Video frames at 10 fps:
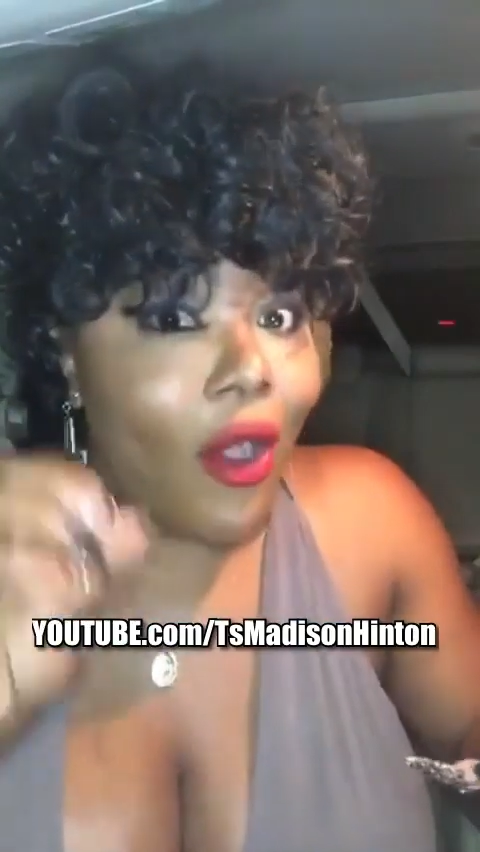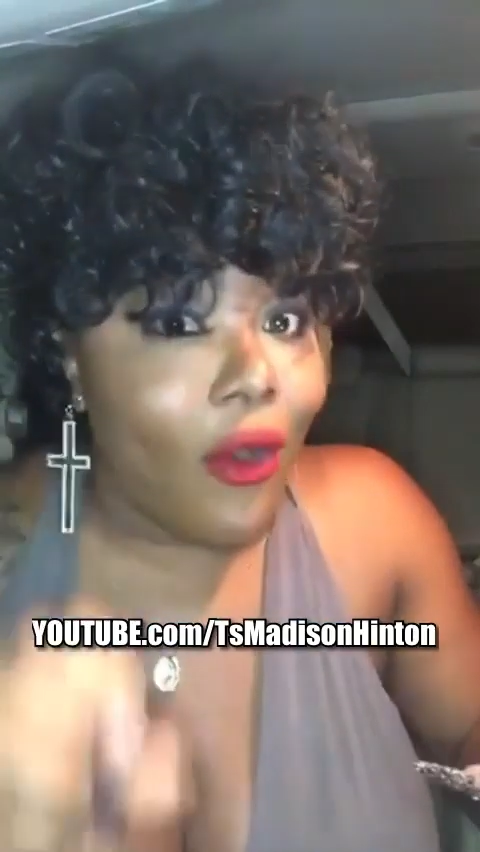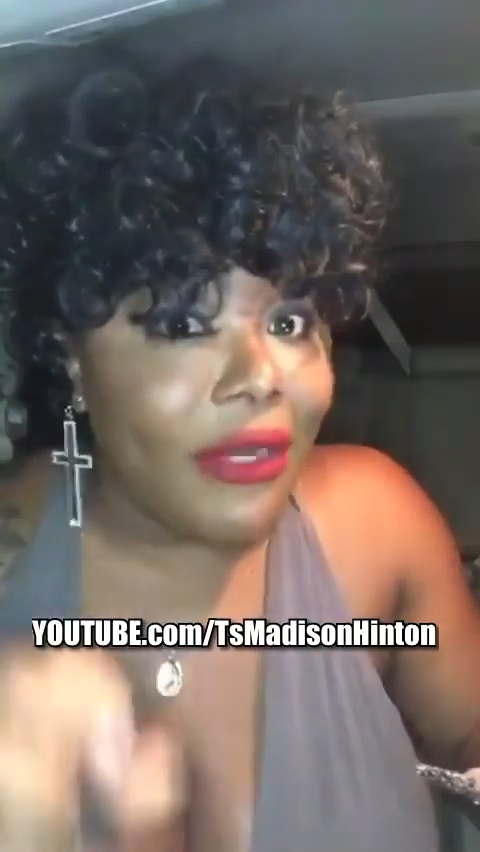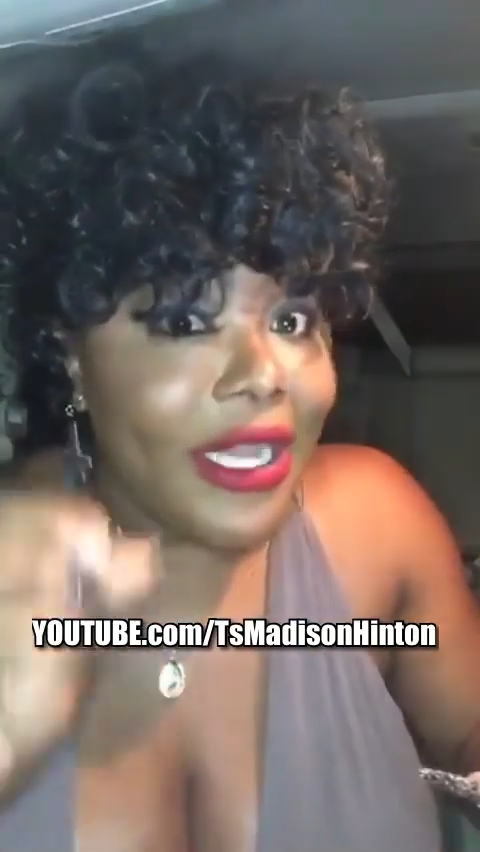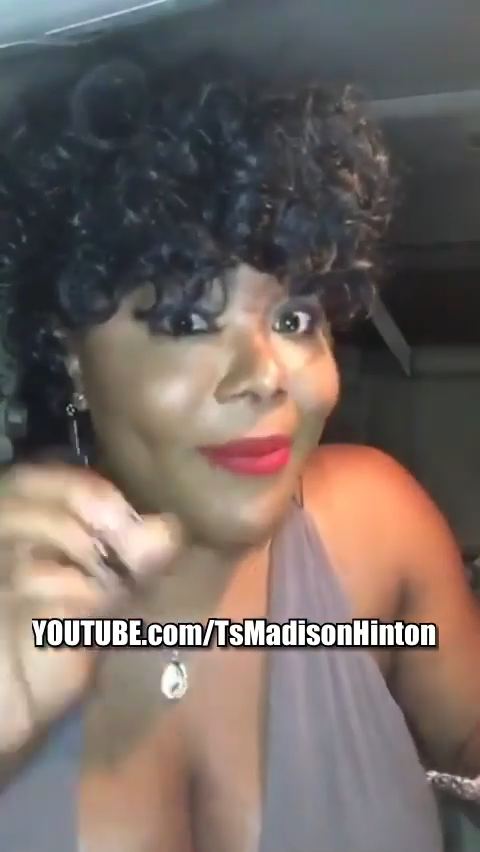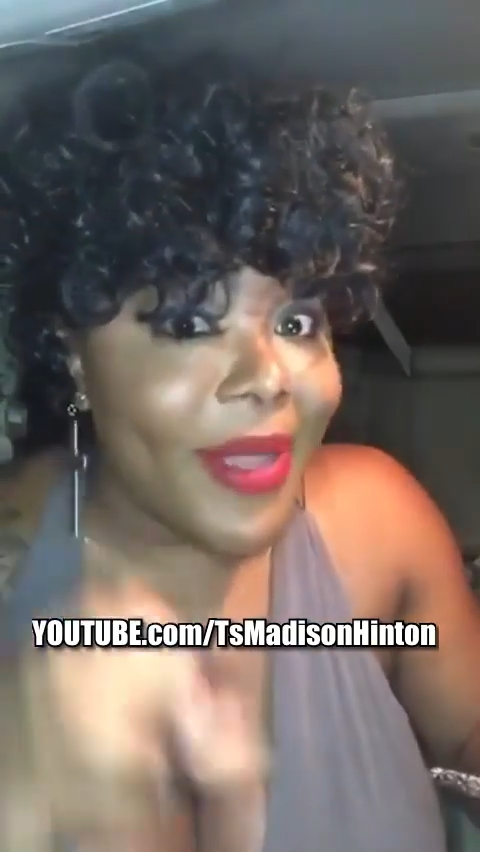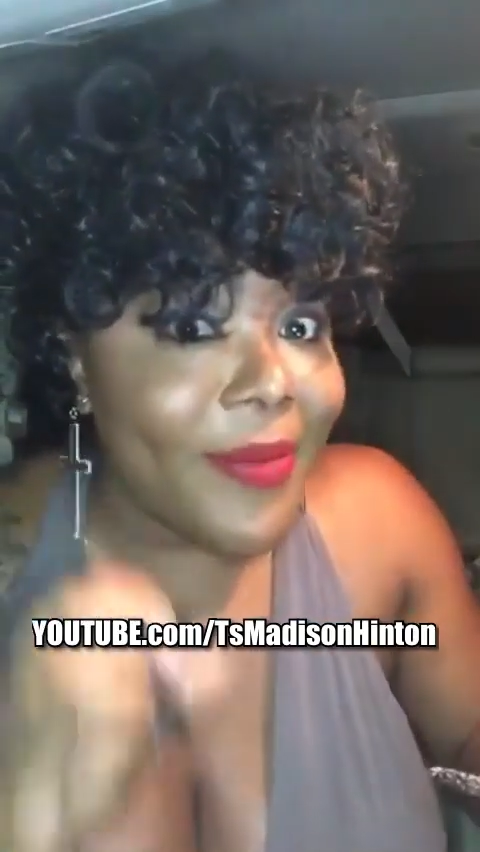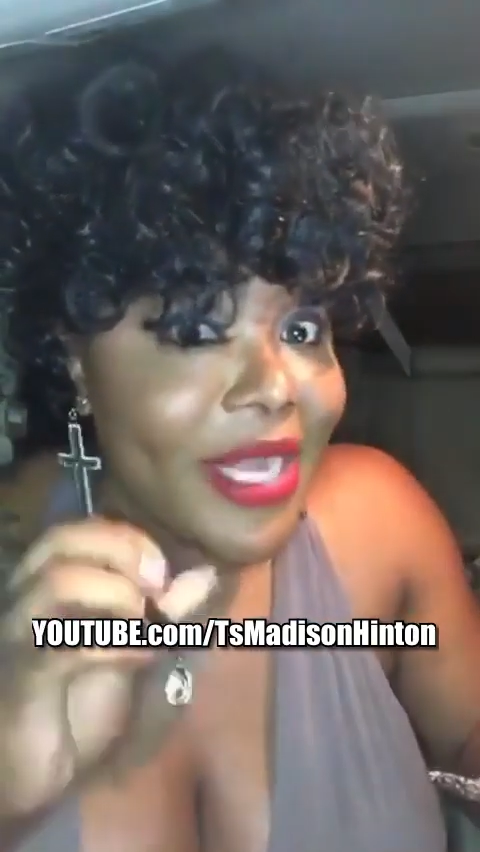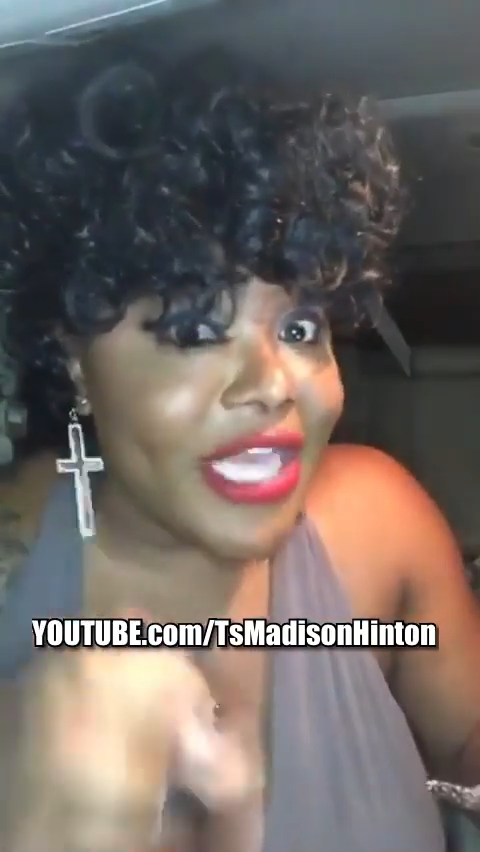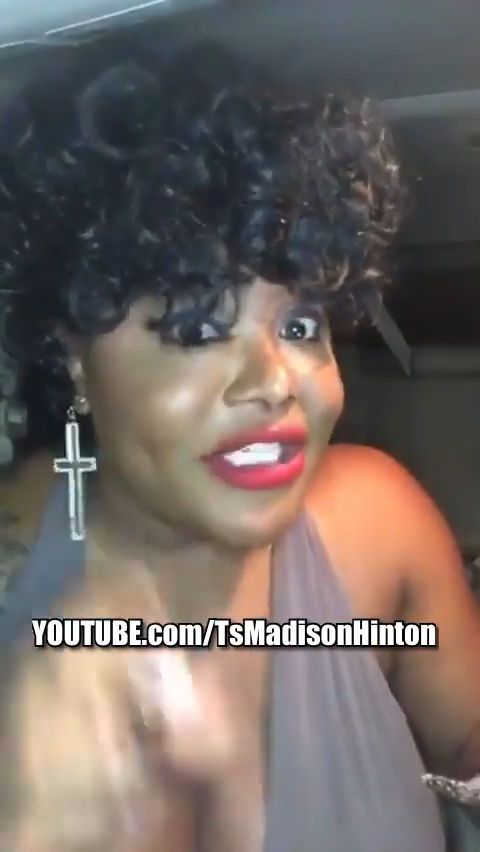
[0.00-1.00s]
only
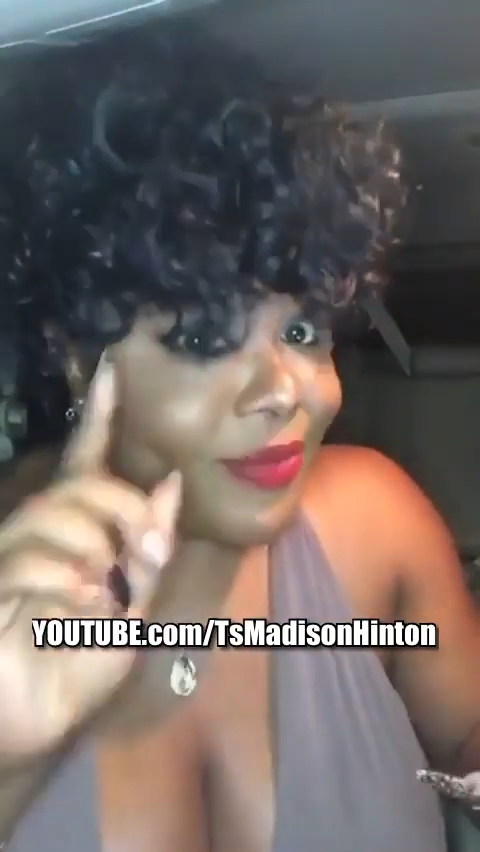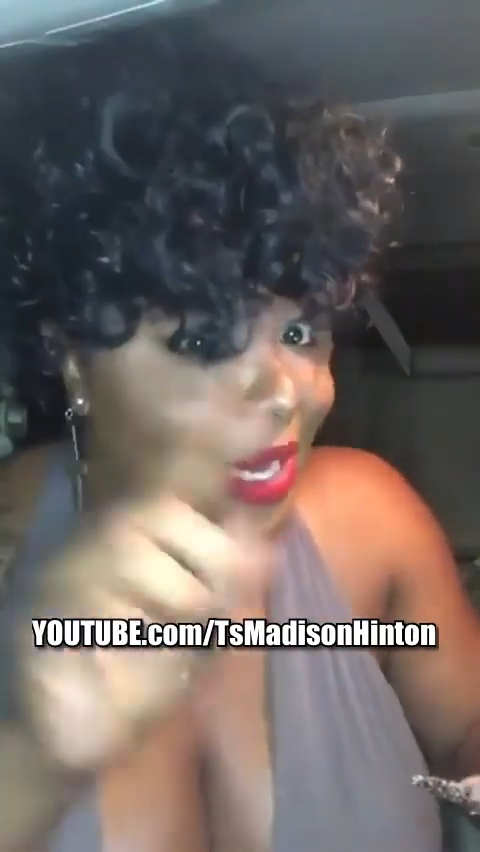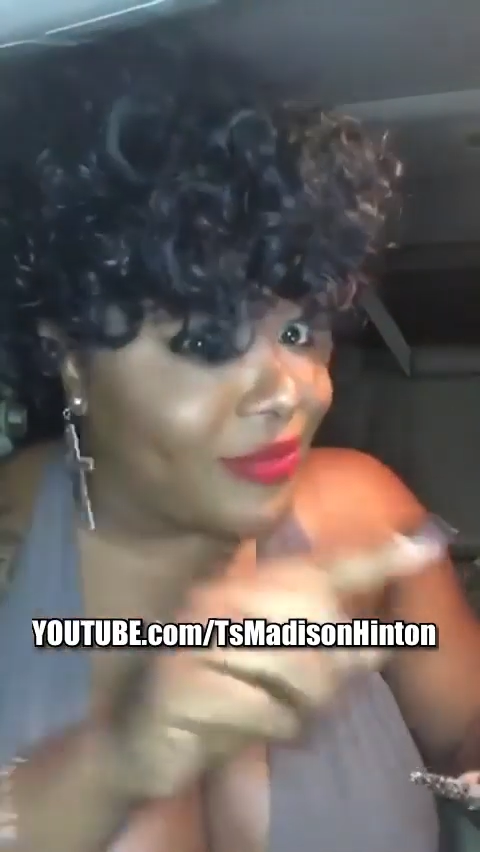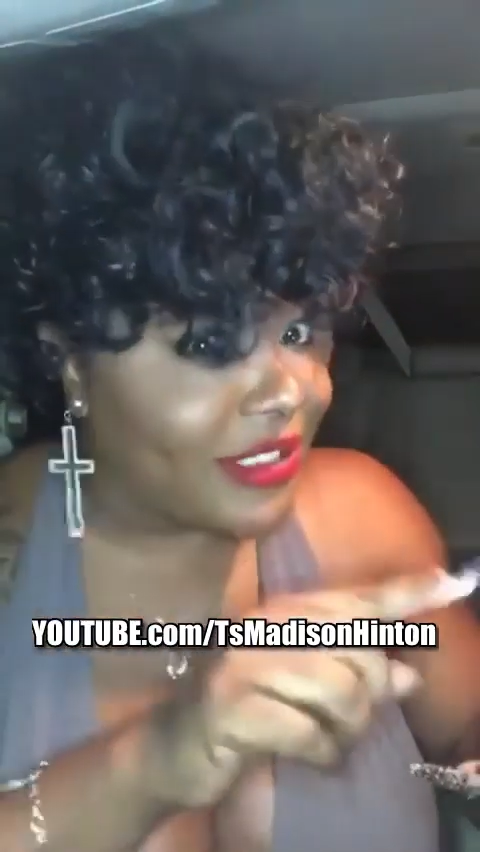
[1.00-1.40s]
abomination. But I'm